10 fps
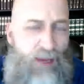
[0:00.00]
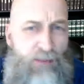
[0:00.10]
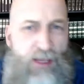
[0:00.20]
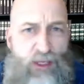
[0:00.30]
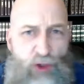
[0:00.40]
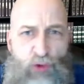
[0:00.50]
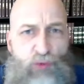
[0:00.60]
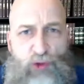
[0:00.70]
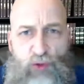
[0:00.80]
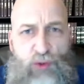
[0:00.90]
you
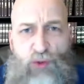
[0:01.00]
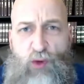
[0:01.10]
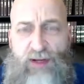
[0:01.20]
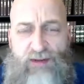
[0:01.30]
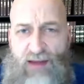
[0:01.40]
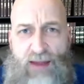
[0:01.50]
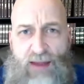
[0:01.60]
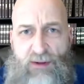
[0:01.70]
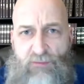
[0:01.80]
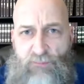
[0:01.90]
too at one time
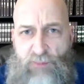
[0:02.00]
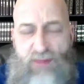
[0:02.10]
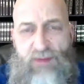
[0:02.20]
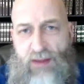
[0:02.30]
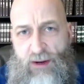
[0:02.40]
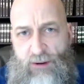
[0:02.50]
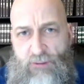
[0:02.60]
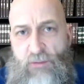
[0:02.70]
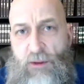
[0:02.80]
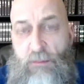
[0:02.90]
have been there.
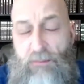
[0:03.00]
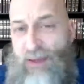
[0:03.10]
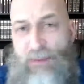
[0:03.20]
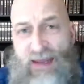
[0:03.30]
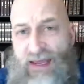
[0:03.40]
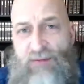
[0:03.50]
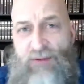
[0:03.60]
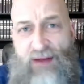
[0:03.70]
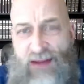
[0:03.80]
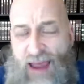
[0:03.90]
Maybe even
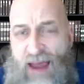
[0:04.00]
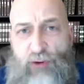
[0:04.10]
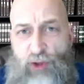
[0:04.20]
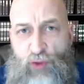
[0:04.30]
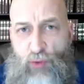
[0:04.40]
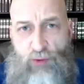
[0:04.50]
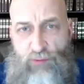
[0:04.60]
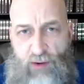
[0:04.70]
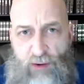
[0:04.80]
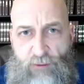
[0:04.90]
now you are
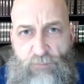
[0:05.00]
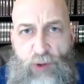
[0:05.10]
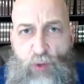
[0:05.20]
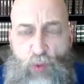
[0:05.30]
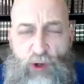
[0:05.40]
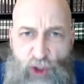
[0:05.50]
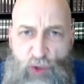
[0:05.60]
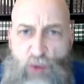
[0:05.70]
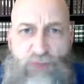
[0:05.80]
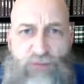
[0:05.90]
there, where you
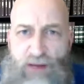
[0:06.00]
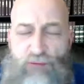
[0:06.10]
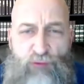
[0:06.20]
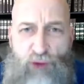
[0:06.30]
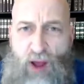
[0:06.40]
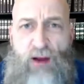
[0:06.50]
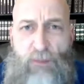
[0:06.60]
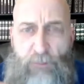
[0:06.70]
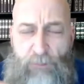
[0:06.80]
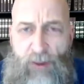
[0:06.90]
have hit rock
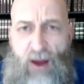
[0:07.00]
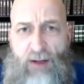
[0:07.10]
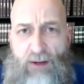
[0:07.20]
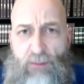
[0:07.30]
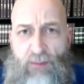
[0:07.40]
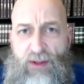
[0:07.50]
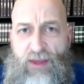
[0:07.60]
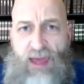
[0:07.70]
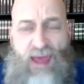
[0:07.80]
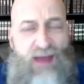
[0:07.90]
bottom
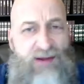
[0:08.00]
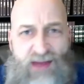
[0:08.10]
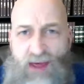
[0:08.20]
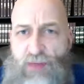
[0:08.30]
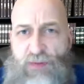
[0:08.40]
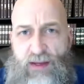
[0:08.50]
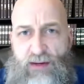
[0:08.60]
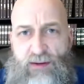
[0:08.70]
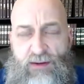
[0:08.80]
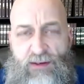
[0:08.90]
and nothing
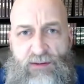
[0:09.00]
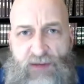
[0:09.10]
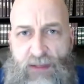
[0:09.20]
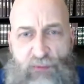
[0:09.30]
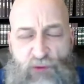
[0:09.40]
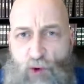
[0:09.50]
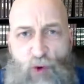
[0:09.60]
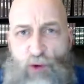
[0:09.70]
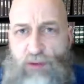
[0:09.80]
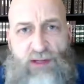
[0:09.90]
seems
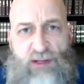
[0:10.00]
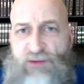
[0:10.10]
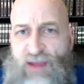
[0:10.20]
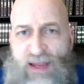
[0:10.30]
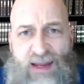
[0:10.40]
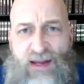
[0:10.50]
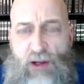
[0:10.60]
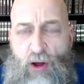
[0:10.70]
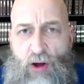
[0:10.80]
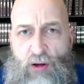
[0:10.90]
glorious any
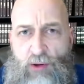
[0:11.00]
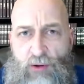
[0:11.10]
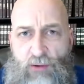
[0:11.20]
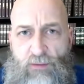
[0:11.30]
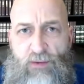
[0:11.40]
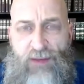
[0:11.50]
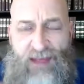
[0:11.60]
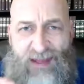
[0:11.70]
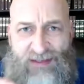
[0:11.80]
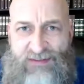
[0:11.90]
longer
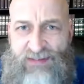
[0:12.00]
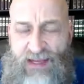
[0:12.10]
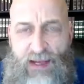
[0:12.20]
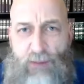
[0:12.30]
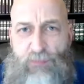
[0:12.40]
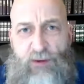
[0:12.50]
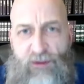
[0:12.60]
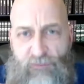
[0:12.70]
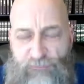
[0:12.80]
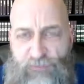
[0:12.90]
except
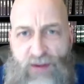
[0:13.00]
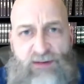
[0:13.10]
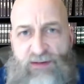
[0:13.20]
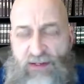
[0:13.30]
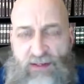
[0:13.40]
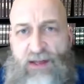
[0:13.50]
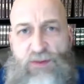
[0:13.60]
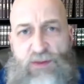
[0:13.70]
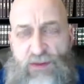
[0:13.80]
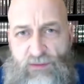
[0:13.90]
facing death
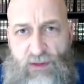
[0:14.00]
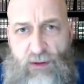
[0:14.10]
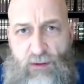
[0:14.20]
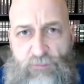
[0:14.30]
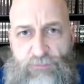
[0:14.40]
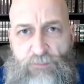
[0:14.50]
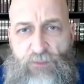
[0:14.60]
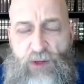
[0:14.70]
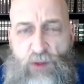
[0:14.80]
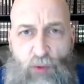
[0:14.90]
itself.
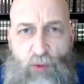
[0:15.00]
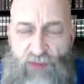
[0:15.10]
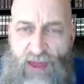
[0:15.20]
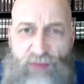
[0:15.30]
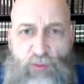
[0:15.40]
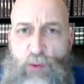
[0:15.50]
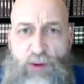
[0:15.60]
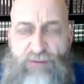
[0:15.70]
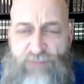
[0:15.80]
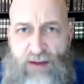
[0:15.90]
Well, that's where we
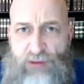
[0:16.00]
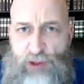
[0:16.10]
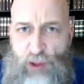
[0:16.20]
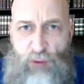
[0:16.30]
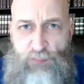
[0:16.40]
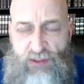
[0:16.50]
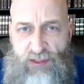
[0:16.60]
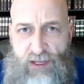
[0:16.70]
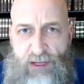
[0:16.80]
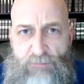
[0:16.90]
find Job
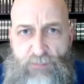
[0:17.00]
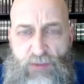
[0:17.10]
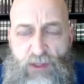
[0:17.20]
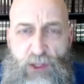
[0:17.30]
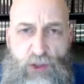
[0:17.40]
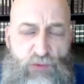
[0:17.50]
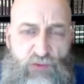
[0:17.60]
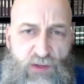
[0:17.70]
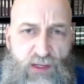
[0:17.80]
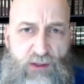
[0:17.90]
today. You
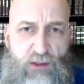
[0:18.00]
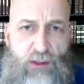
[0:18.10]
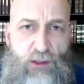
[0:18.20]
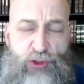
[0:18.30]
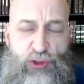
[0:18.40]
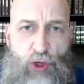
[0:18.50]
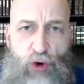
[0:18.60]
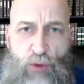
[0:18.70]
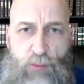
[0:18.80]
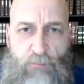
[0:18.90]
see,
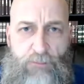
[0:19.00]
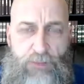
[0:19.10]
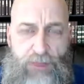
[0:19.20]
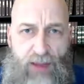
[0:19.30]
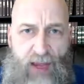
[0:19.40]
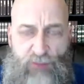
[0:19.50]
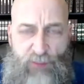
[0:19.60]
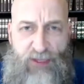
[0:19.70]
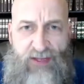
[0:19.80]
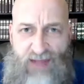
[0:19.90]
Job has been
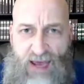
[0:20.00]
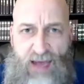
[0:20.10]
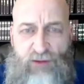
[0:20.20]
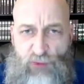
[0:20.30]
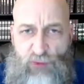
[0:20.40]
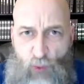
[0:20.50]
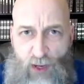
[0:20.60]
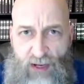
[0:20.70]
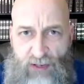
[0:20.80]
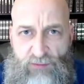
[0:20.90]
attacked
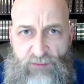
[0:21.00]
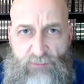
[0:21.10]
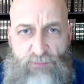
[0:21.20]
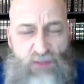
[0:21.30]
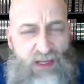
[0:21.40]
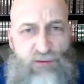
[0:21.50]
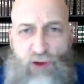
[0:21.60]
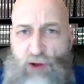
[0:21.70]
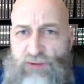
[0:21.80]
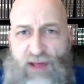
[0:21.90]
twice. He's
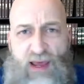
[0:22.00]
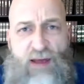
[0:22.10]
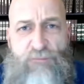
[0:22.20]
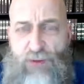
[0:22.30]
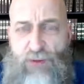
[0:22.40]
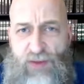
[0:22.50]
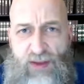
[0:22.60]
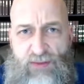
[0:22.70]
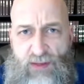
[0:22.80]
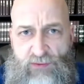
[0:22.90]
lost everything that
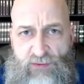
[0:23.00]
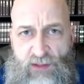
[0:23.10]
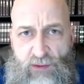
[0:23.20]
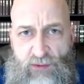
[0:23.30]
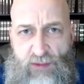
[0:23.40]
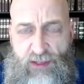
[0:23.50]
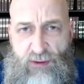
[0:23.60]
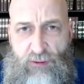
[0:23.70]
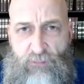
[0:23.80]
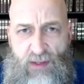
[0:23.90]
is dear to him.
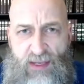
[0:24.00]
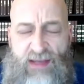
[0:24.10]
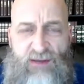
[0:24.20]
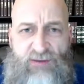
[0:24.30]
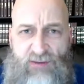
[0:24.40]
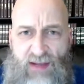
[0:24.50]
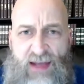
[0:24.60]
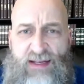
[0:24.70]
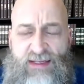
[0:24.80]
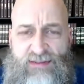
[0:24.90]
He is set
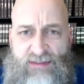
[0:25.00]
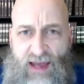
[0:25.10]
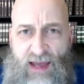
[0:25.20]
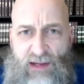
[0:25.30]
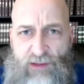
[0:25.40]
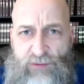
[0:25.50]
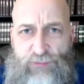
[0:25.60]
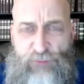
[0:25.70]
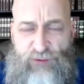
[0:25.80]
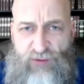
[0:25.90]
in silence for
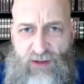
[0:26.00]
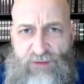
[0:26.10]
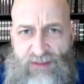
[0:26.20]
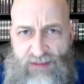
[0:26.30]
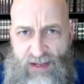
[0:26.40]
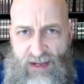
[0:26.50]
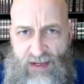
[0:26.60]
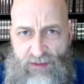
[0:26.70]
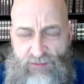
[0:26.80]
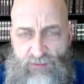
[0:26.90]
seven
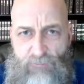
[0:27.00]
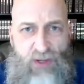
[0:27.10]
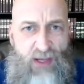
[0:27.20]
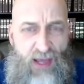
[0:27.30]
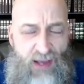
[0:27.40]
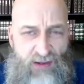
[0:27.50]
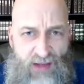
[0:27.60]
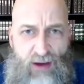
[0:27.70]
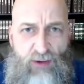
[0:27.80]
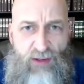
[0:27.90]
days, and now
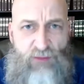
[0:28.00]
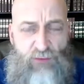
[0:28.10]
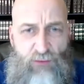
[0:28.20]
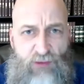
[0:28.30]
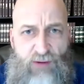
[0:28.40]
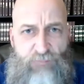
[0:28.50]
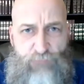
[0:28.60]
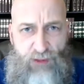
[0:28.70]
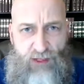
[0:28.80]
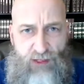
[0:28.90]
his three
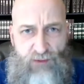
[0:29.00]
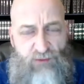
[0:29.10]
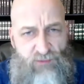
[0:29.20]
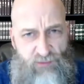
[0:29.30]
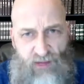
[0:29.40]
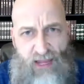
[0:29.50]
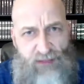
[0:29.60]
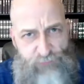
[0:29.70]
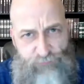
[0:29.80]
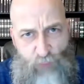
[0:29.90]
friends, slash
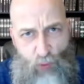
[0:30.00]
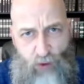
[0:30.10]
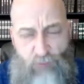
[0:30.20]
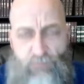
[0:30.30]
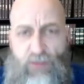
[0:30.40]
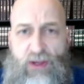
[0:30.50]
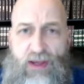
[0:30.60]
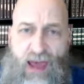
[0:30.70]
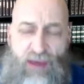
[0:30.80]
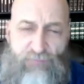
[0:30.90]
four,
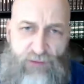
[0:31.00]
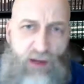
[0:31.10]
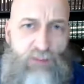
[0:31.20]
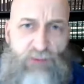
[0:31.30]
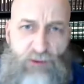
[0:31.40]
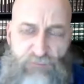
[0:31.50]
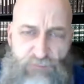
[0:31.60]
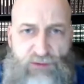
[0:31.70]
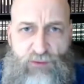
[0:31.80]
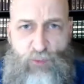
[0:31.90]
have come to visit
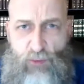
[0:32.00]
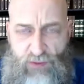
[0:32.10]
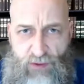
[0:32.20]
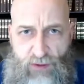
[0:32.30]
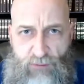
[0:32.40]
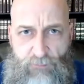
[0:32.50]
with him.